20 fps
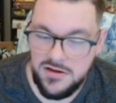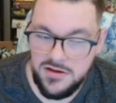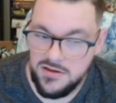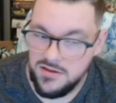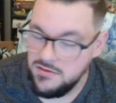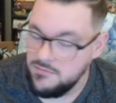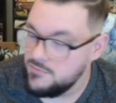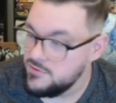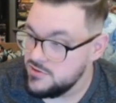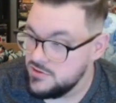
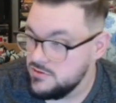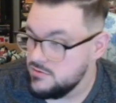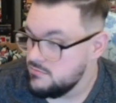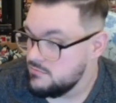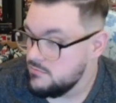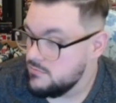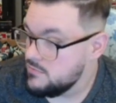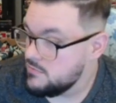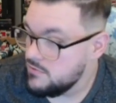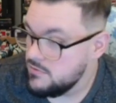What,
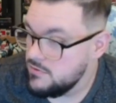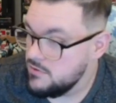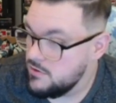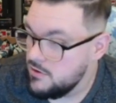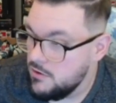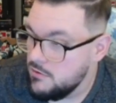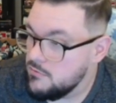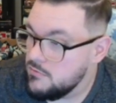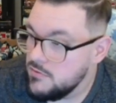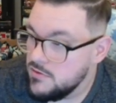
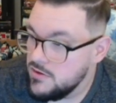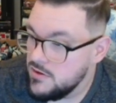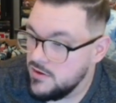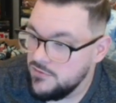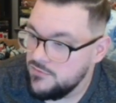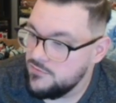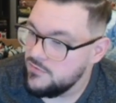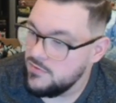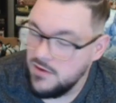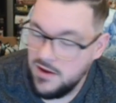
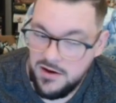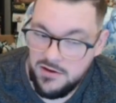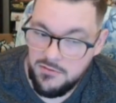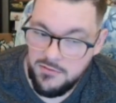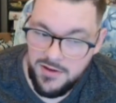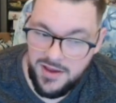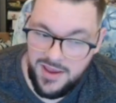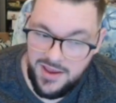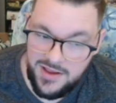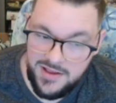if I don't
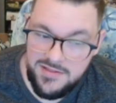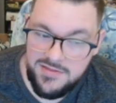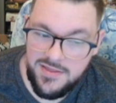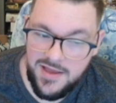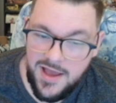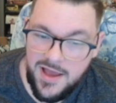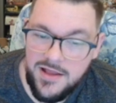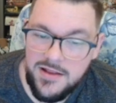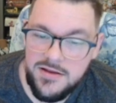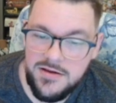hate that.